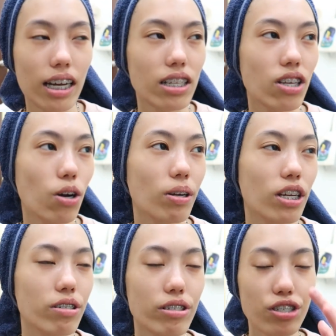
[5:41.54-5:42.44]
can't talk right
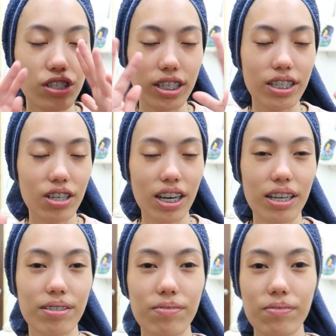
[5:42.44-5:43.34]
now shit
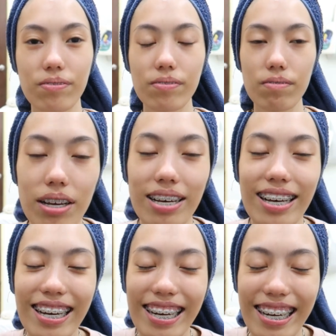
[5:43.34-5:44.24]
okay
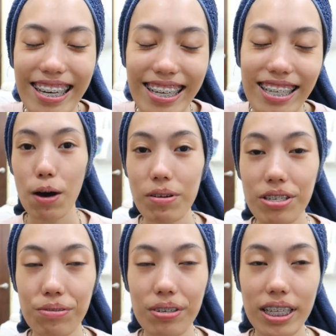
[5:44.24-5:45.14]
I
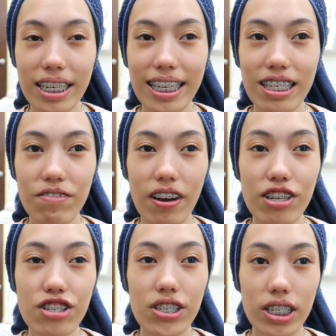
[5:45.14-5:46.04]
was really
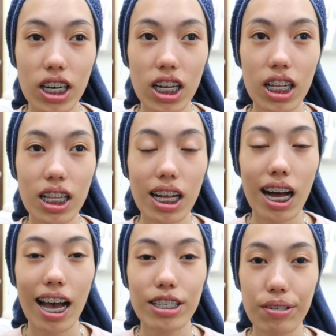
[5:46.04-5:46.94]
dysfunctional.
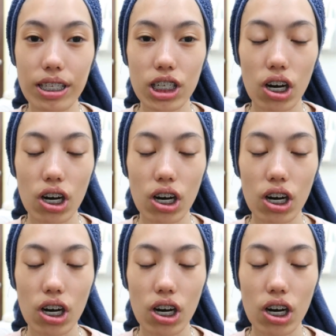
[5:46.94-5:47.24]
I said to